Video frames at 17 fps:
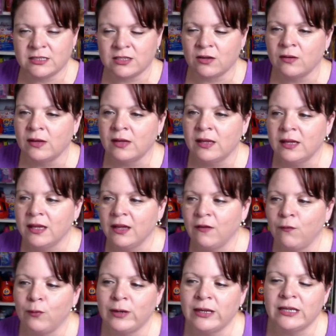So
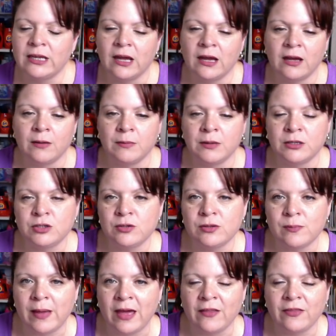if we um, do the
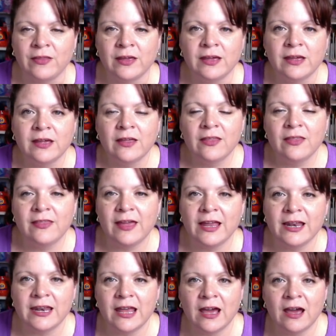math,
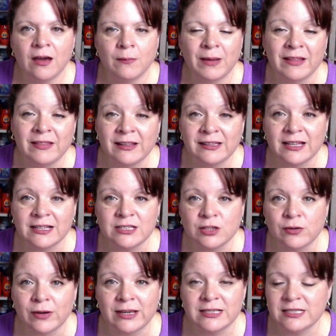then um, I think that's a
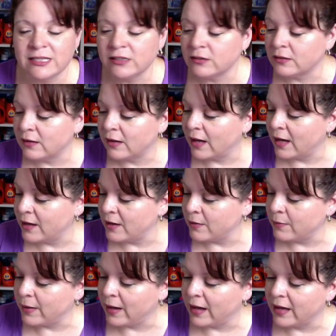great deal.
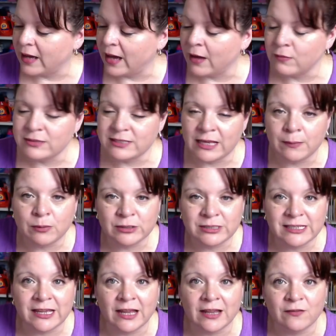Um, I was able
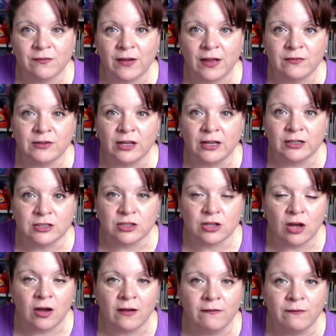to get $5
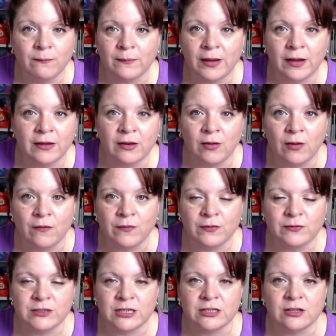off, I know, a
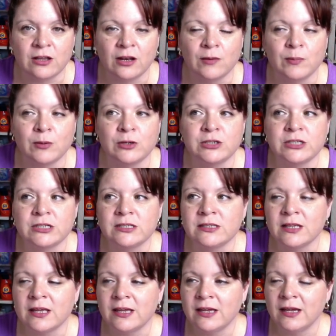$15
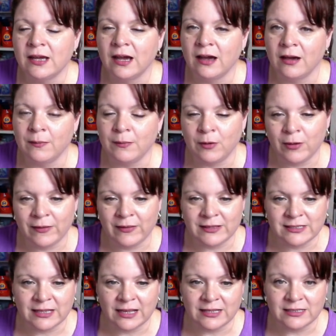purchase um, or in
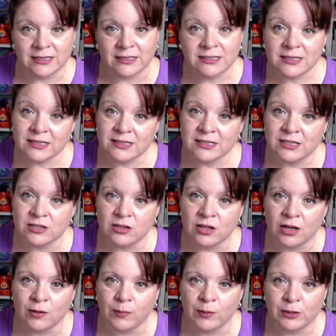this case a
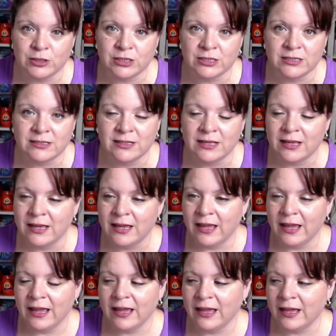$16 purchase,
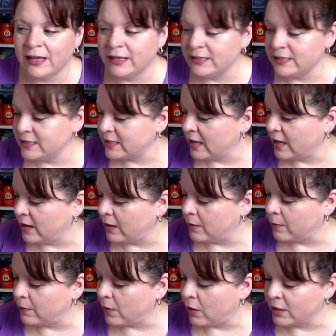and
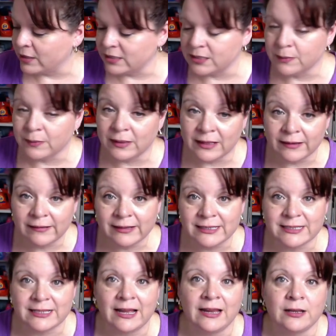um, on some
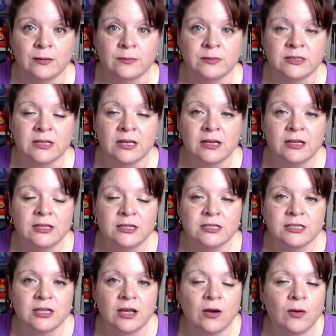clearance items.
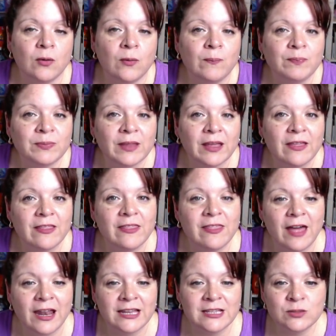So
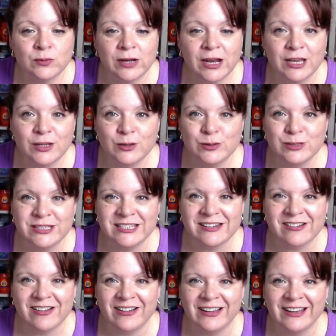that is what I used
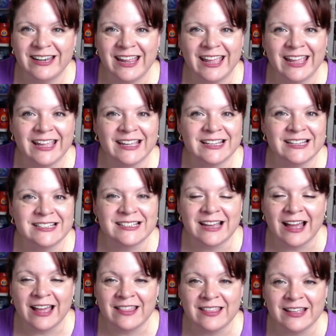it on, and
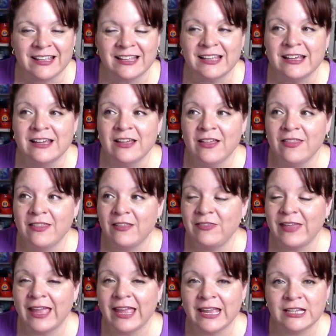I think that
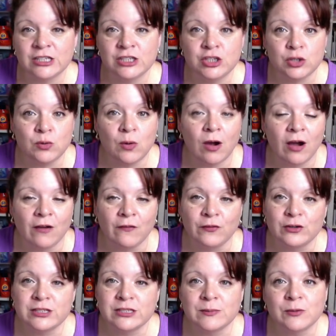they do
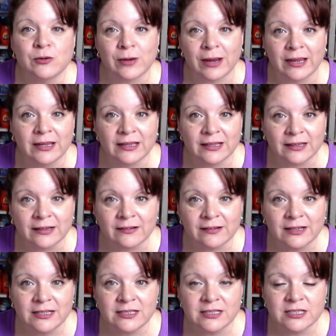offer some great
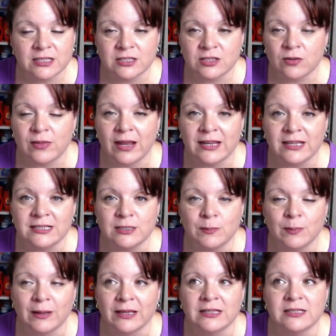clearance. So that is a
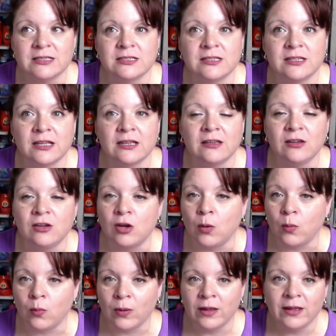place that, you
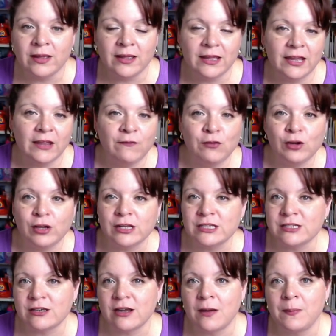know, if you're going to
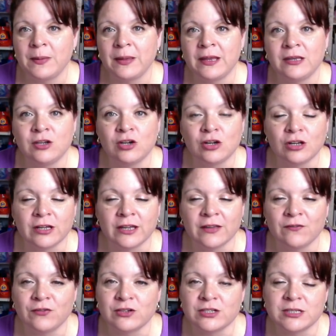stop in, you're
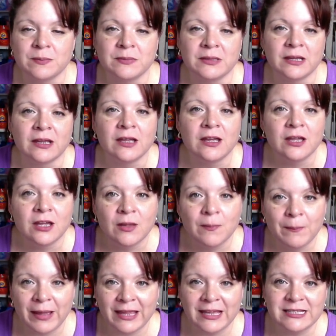looking for something,
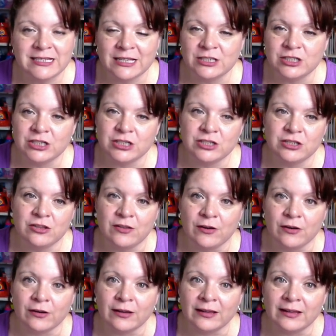pay attention to
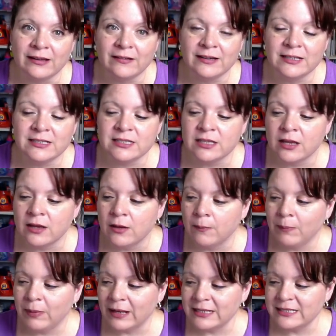their clearance.
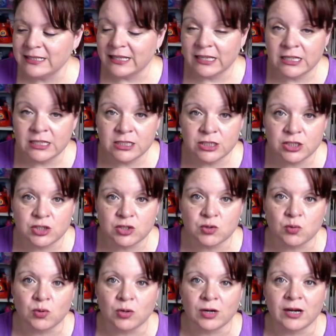Plus, in
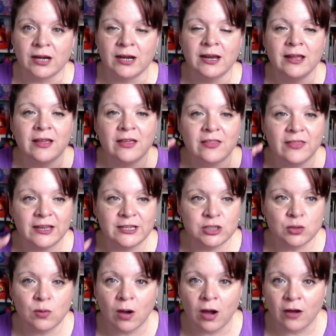store, they
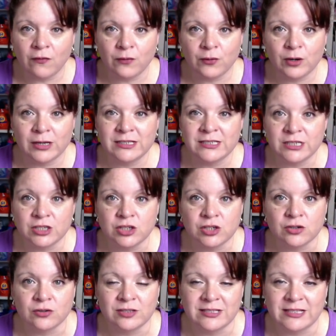do offer
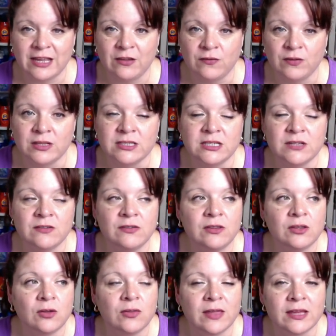additional savings. Even
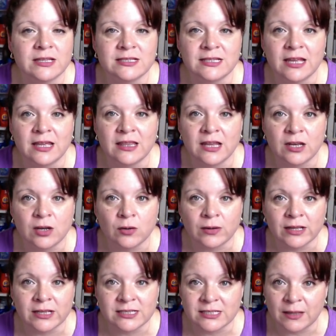though they say they don't
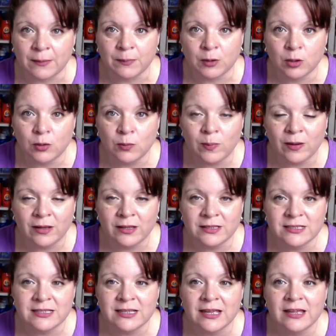accept
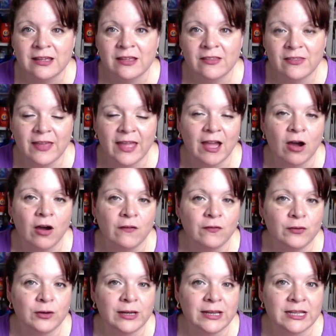coupons, they
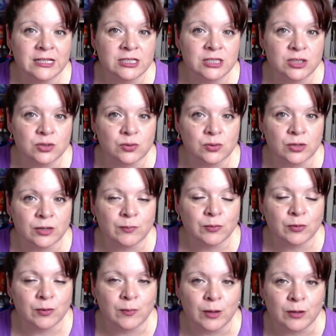offer in store
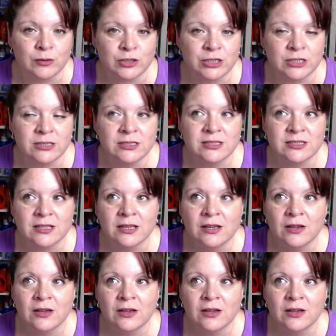promotions.